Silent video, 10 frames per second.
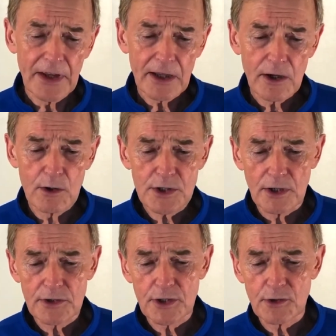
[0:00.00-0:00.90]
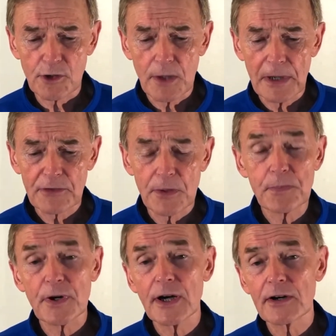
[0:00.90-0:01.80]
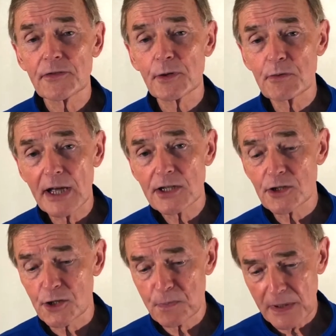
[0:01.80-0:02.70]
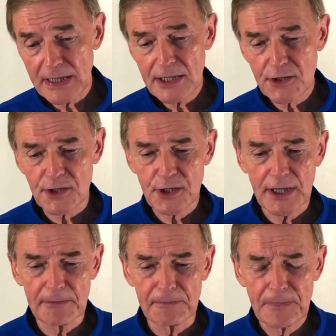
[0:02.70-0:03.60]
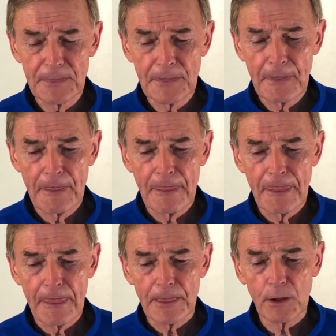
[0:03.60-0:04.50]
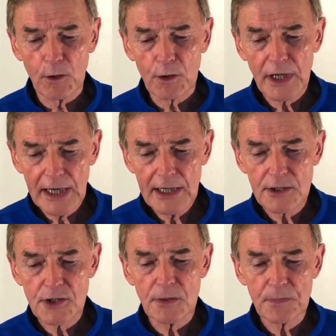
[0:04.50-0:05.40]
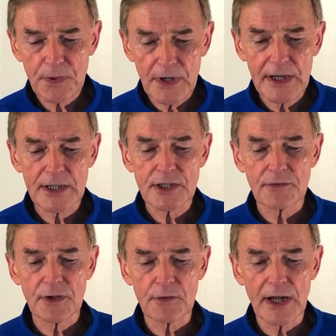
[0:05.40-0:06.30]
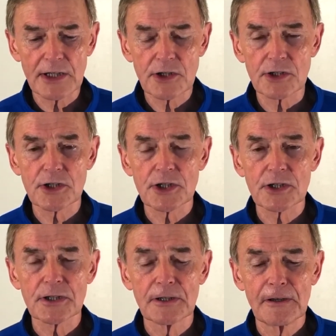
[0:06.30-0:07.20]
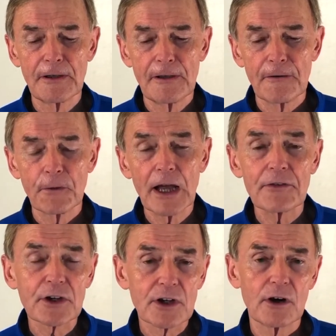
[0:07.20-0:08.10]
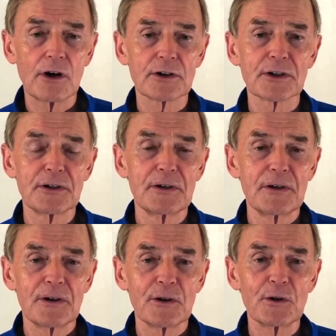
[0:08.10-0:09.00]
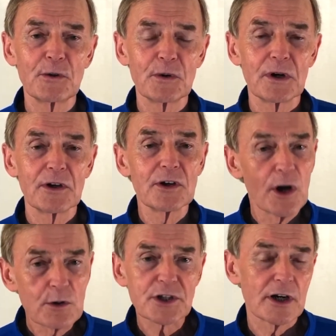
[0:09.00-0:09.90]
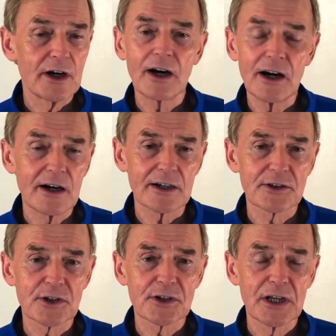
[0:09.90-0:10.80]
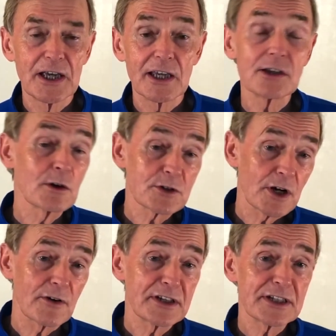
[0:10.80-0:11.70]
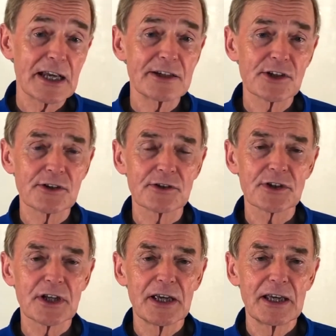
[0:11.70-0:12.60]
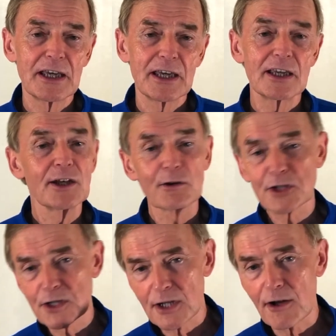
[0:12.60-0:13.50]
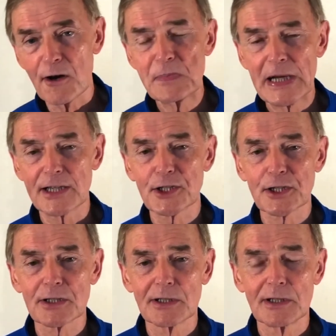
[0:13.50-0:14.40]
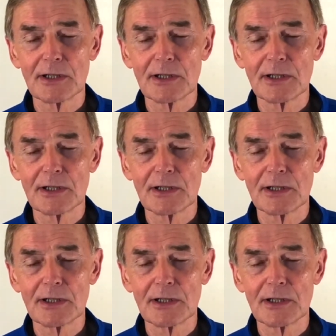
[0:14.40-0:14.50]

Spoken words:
then it goes on to talk about the prayer of the righteous pleases him. The Lord hears the prayers of the righteous. We have a God who knows our hearts. He knows our intentions. He knows us at our best.